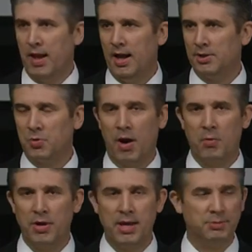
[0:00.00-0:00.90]
And it's why
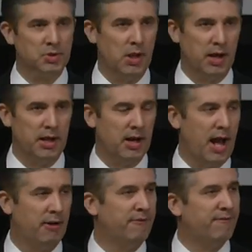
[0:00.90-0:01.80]
we keep slugging it
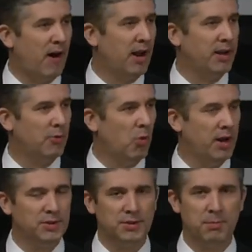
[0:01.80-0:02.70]
out and finding
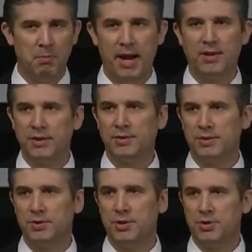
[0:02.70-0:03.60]
ways to make this
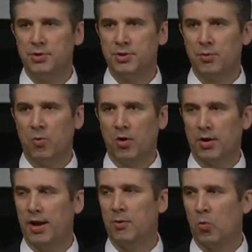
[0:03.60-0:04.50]
institution
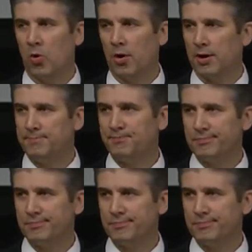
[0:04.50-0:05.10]
work and work